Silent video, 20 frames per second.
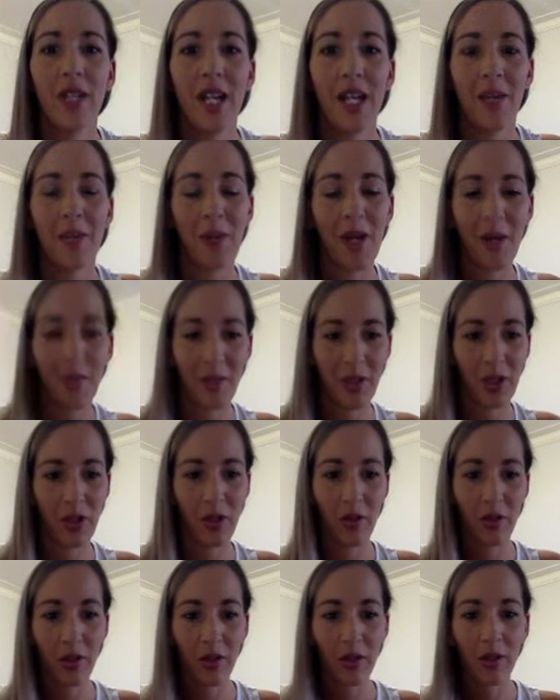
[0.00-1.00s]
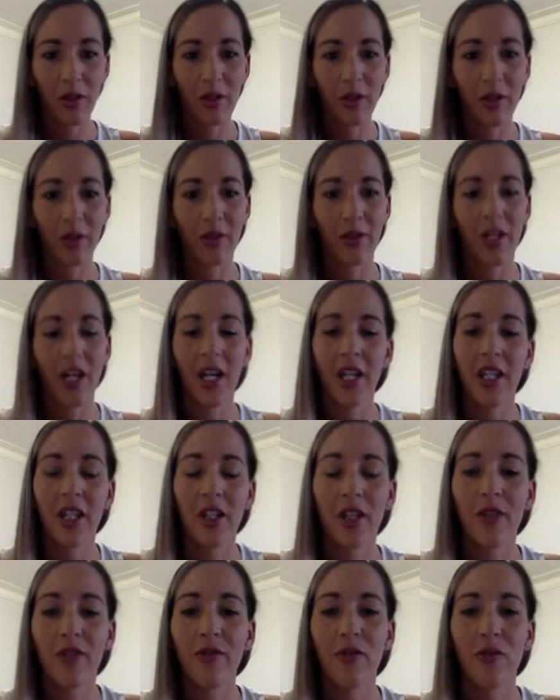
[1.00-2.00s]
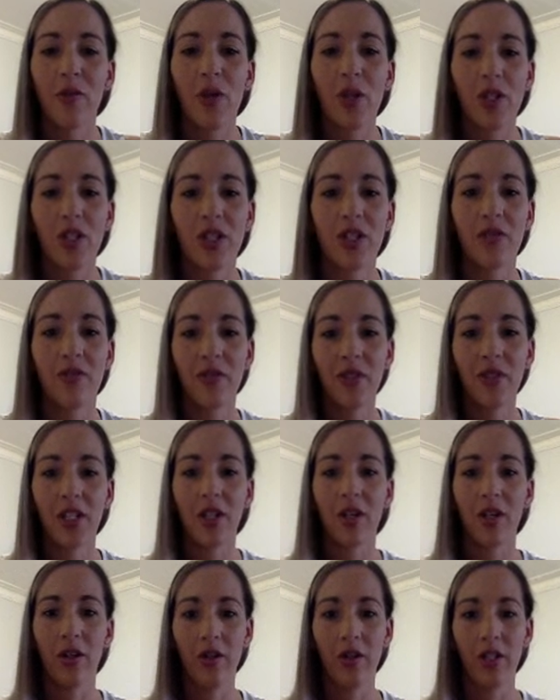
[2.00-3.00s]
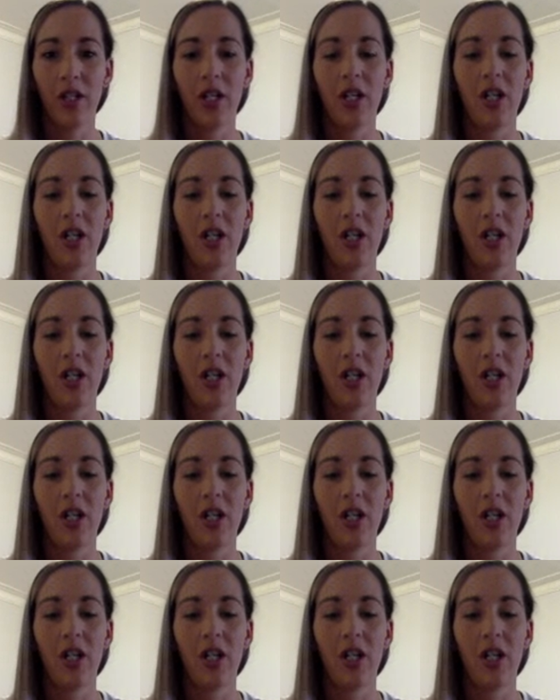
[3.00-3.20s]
and Papatuanuku now that you've watched the video